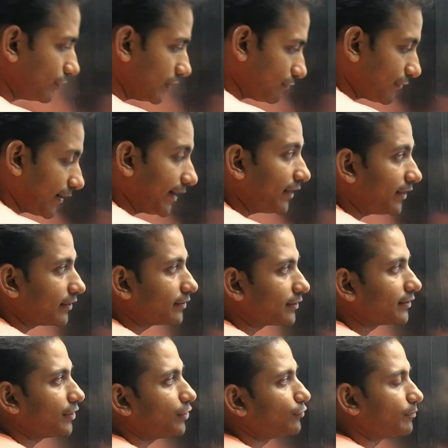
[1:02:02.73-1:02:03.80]
will find here,
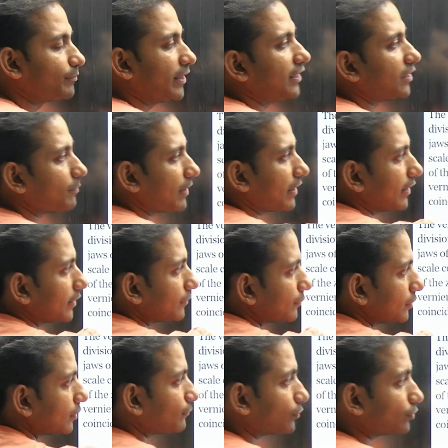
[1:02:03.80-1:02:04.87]
then you multiply it
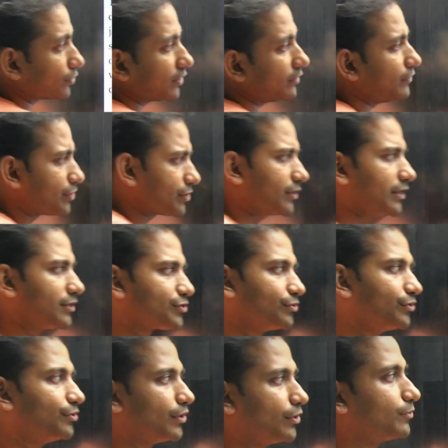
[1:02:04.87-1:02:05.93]
with the fourth division. I'll show
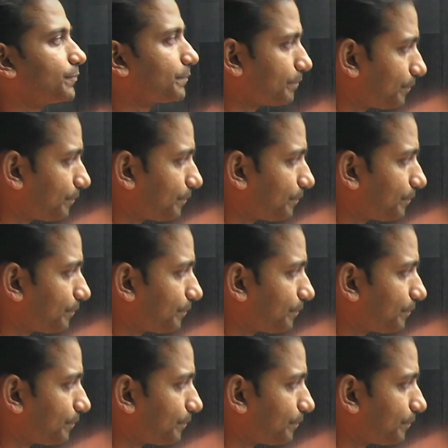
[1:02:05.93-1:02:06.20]
you how.